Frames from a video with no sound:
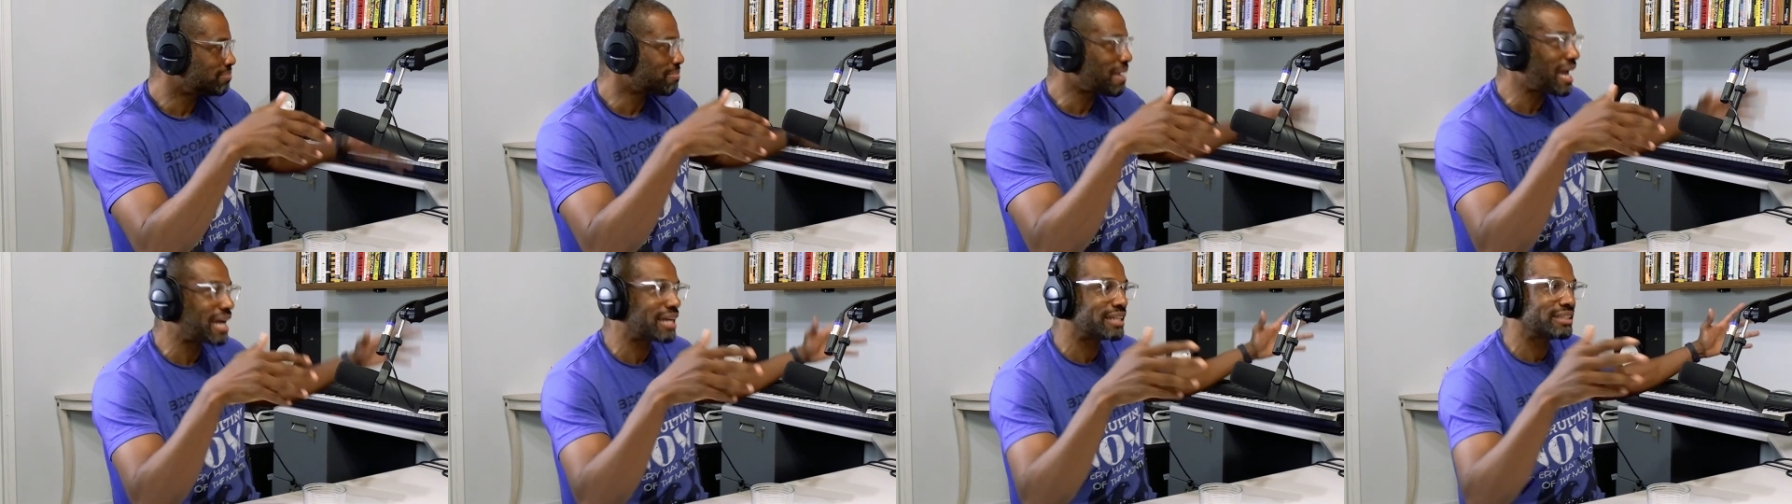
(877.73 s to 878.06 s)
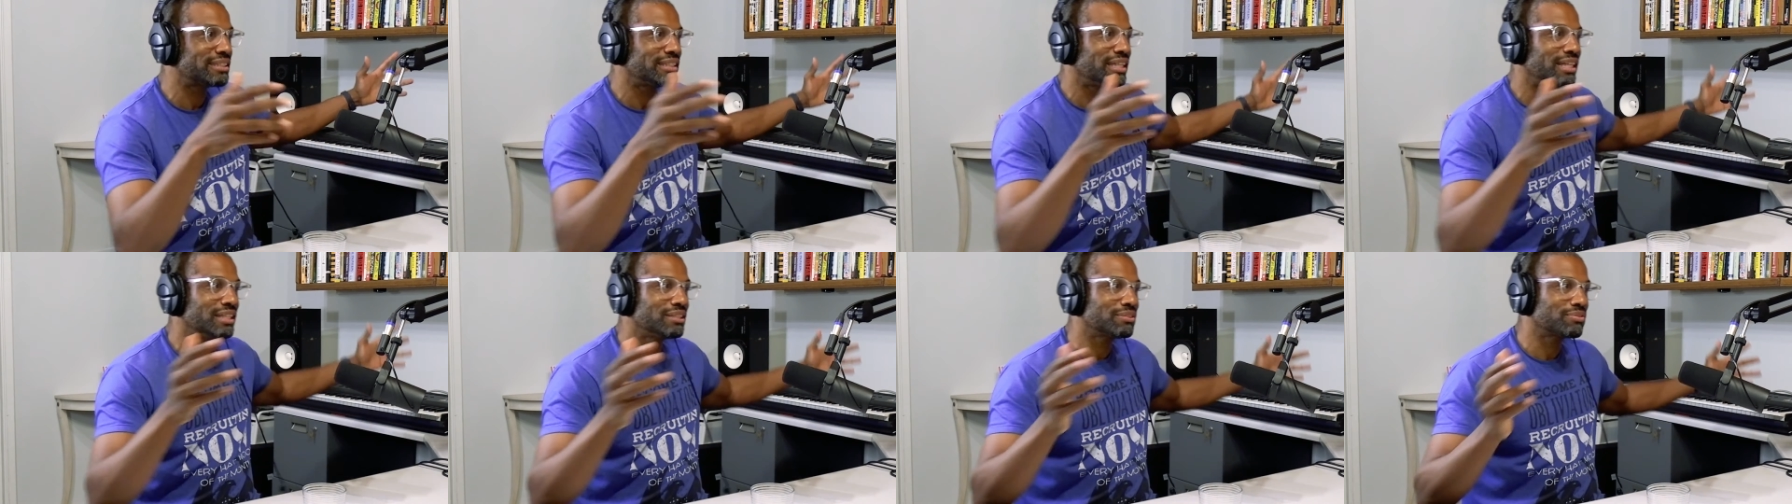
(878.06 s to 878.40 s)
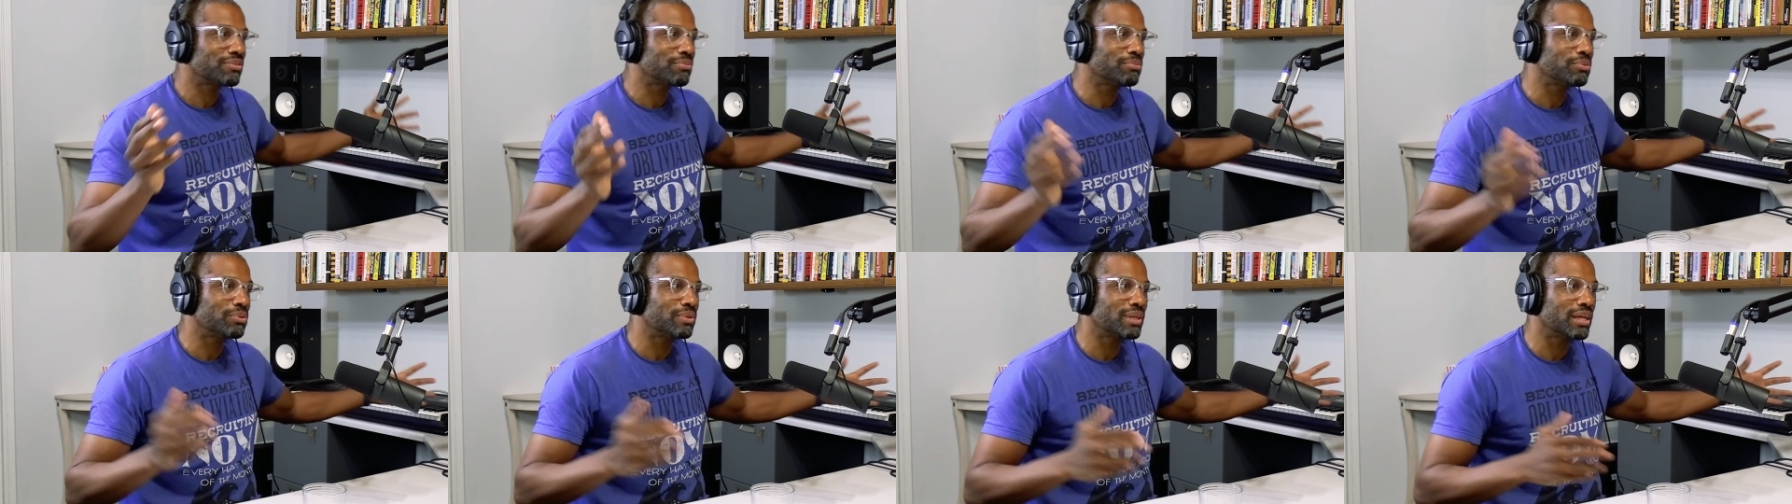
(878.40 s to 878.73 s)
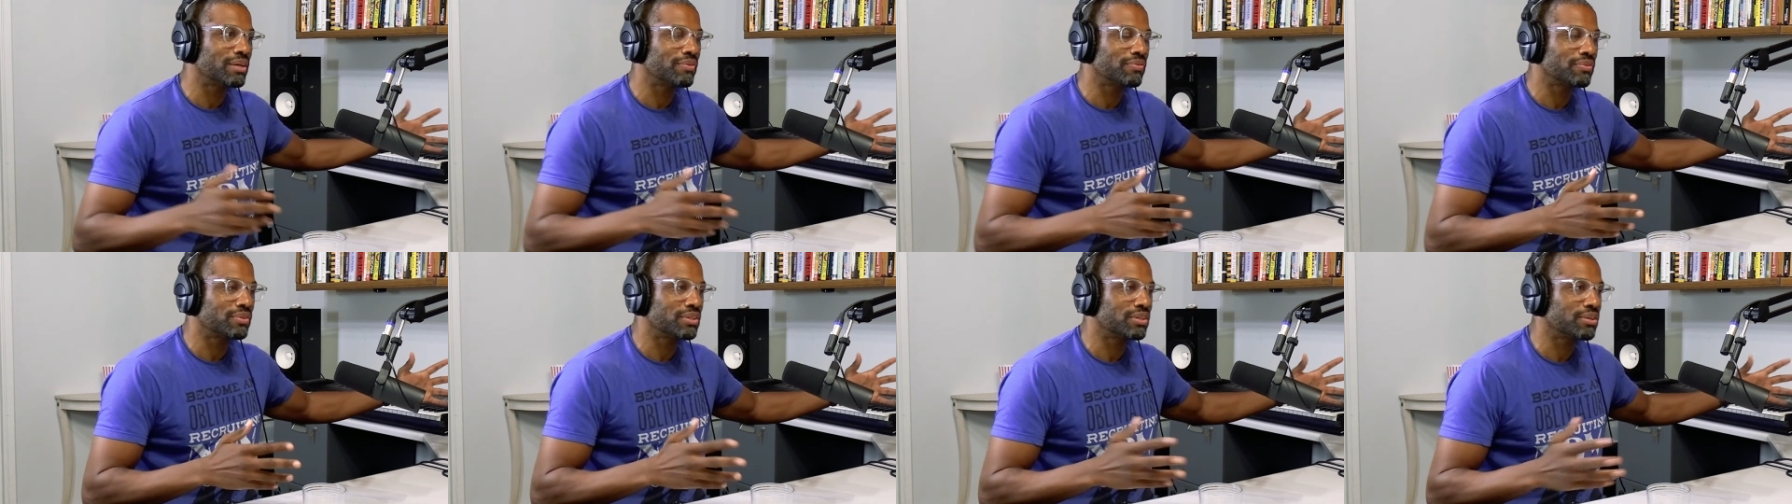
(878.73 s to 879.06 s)
magazines from all
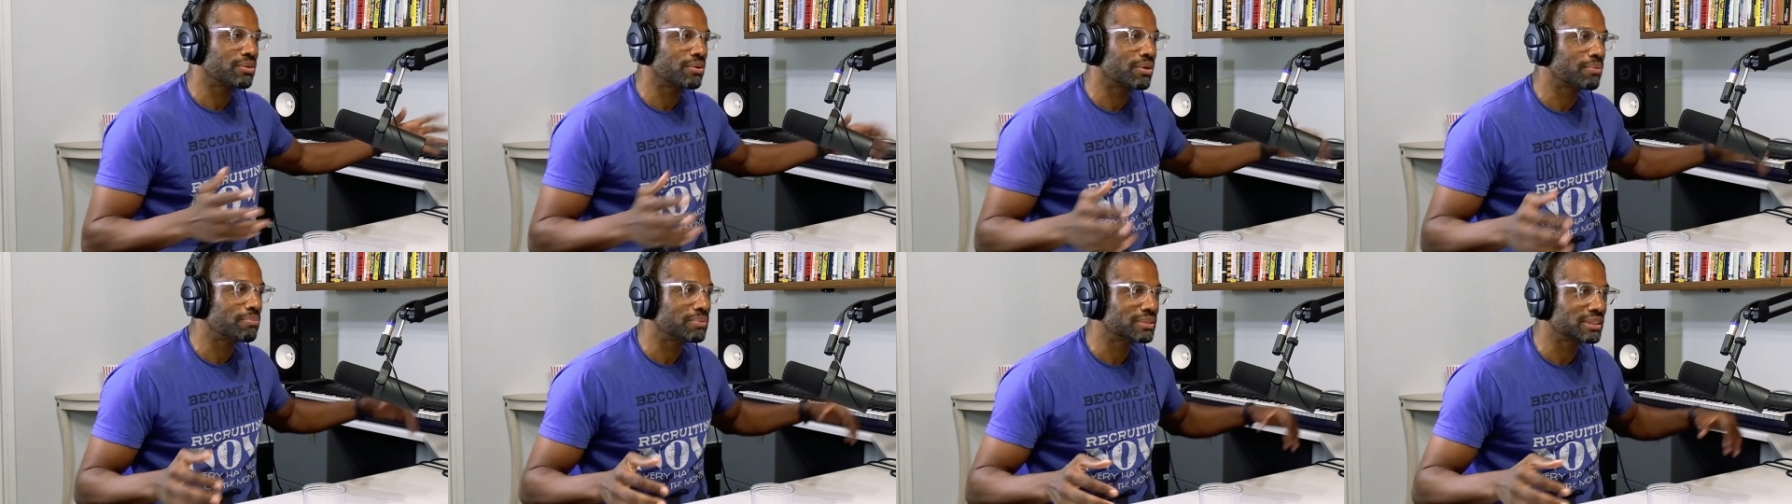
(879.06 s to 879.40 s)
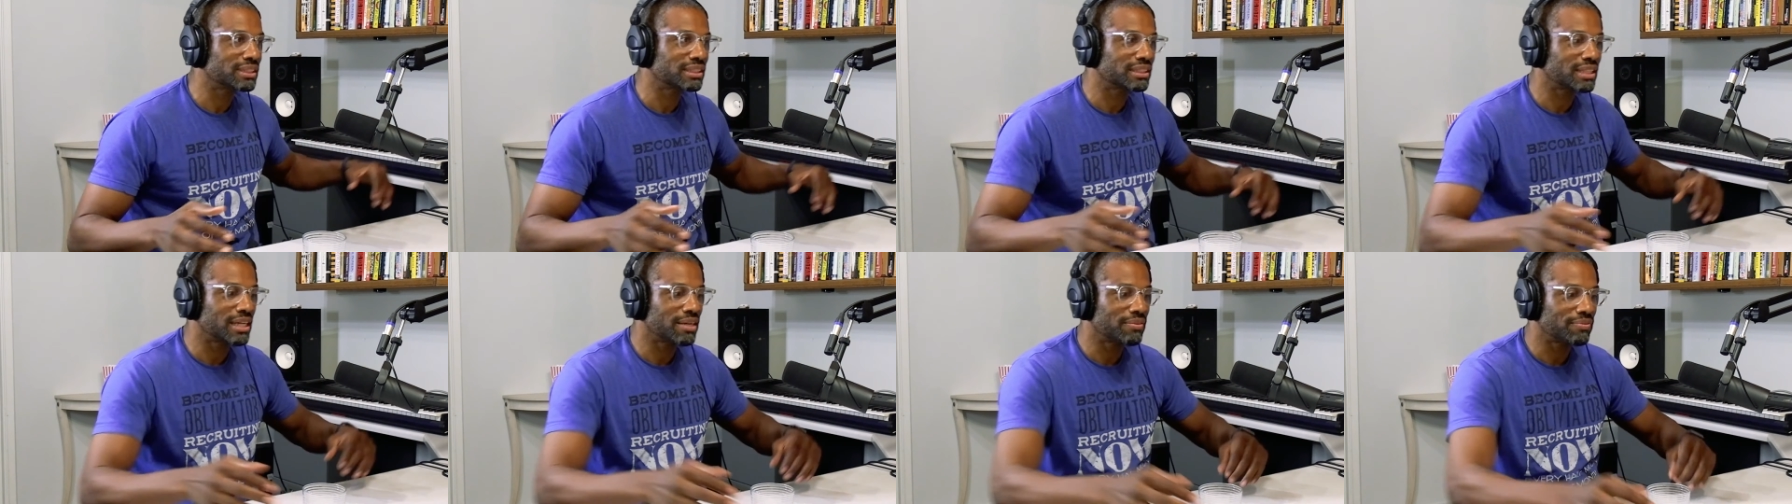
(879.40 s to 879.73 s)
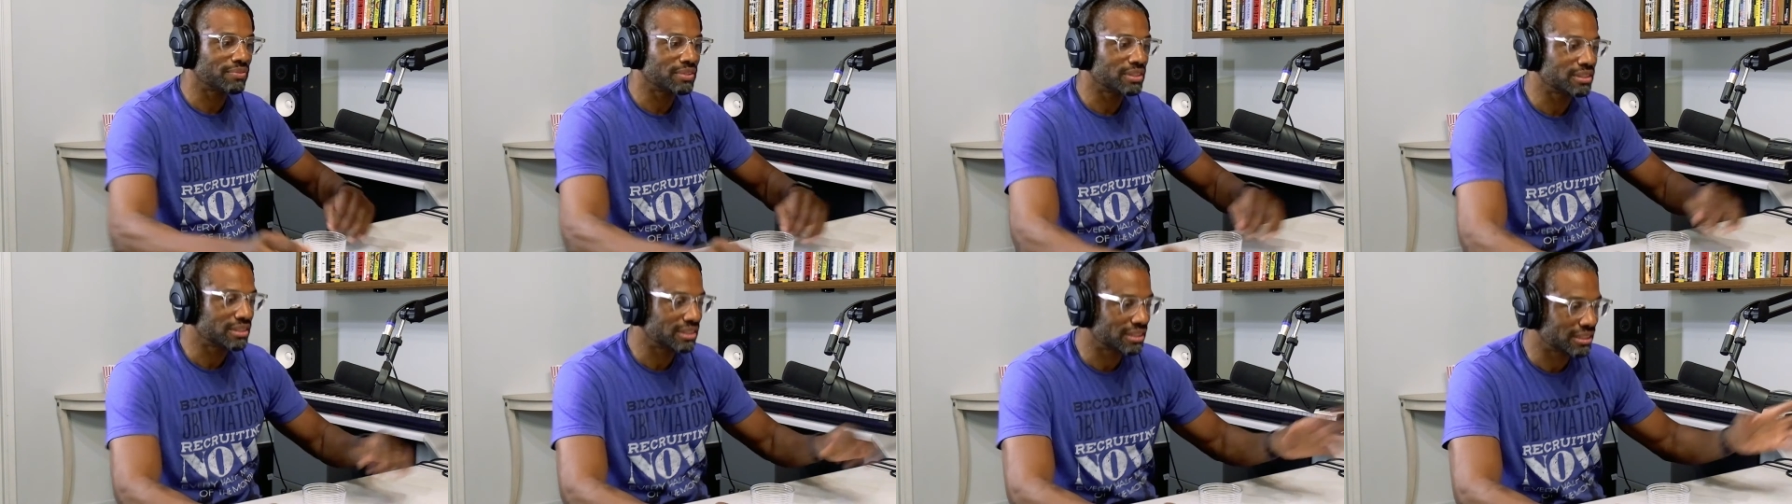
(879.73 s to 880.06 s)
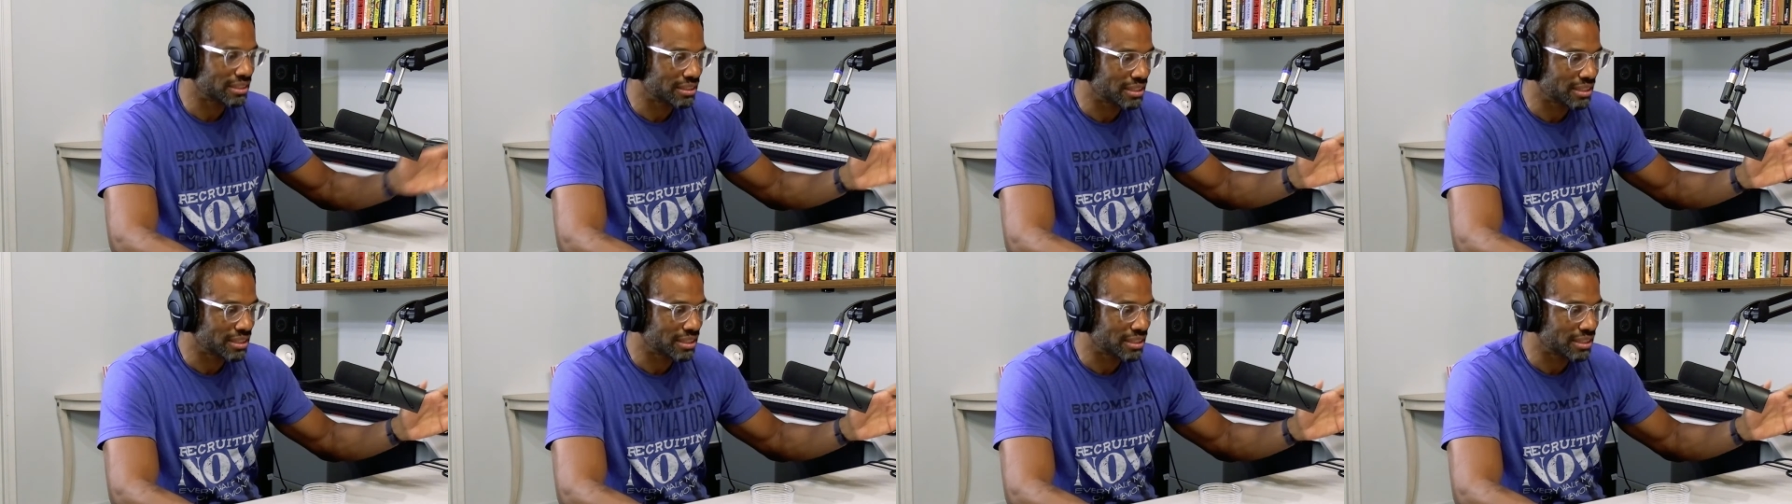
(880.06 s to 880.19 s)
over Europe and stuff and